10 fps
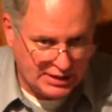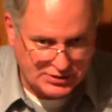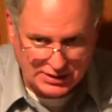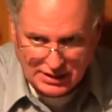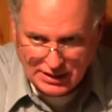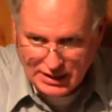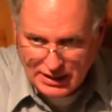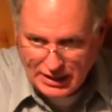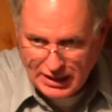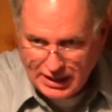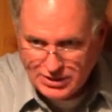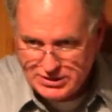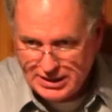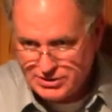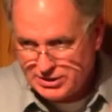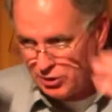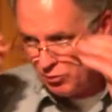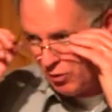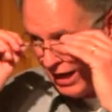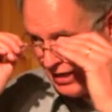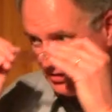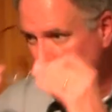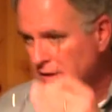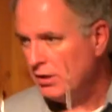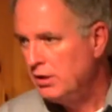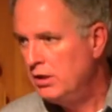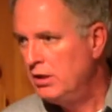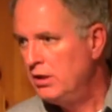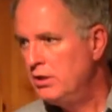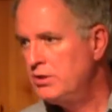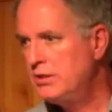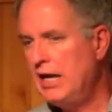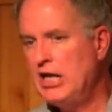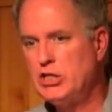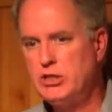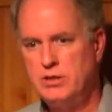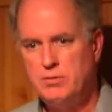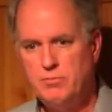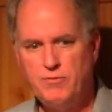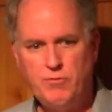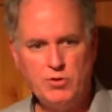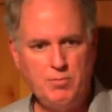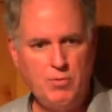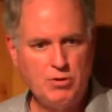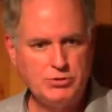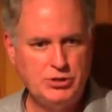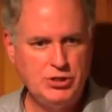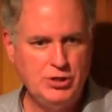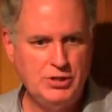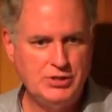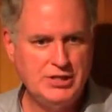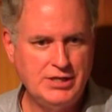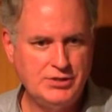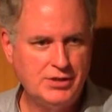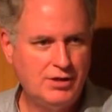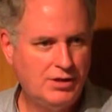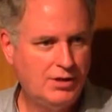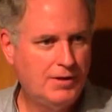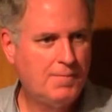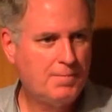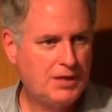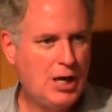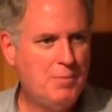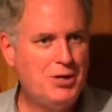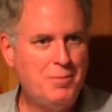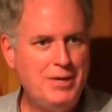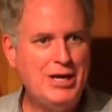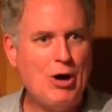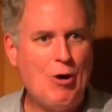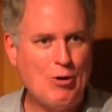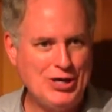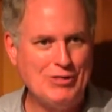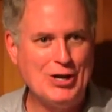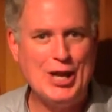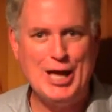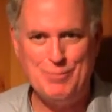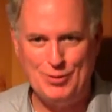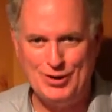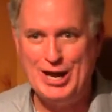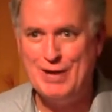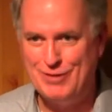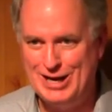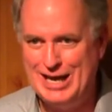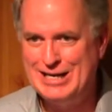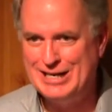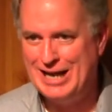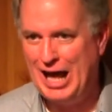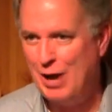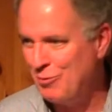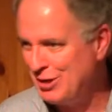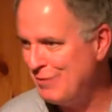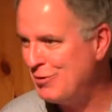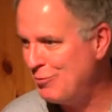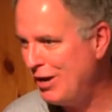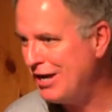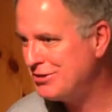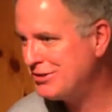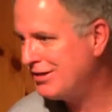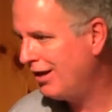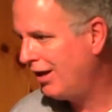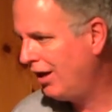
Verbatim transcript: listen, it says that Christ stands before the multitude and says, Come unto me, all ye that labor and are heavy laden, and I will give you rest.